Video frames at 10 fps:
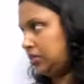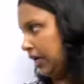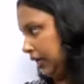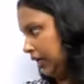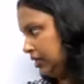
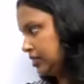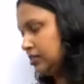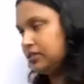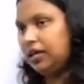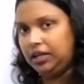Sin
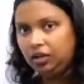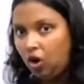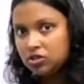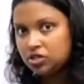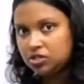x getting
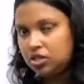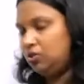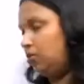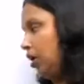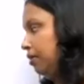closer to
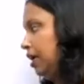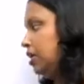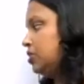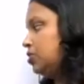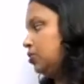0 now.
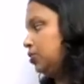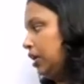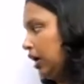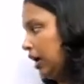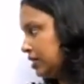So
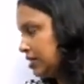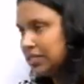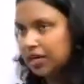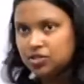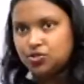the answer
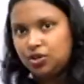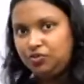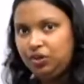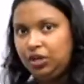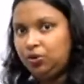tends to
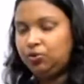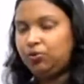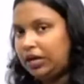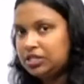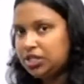infinity, to
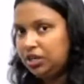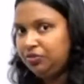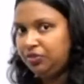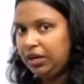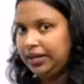which
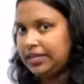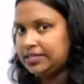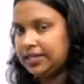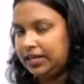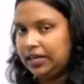infinity,
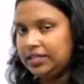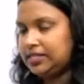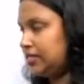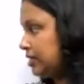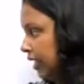as sin
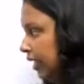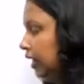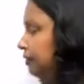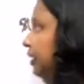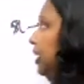x is negative